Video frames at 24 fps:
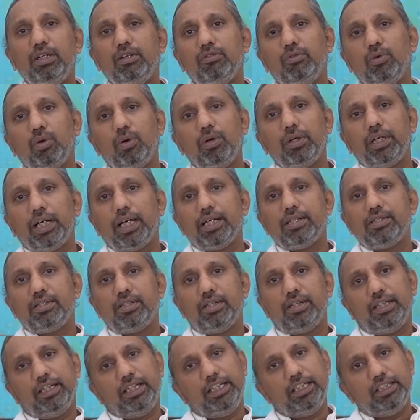of oral
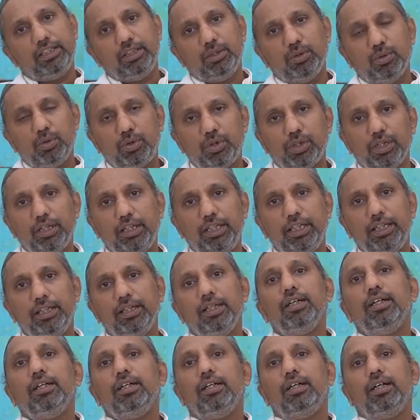cancer is usually
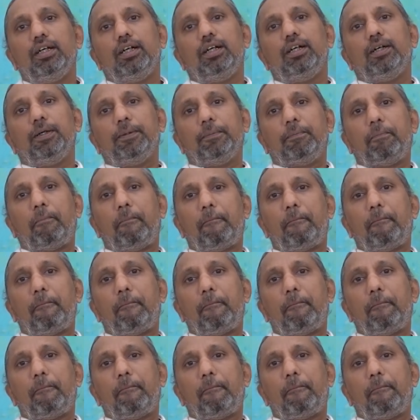uh,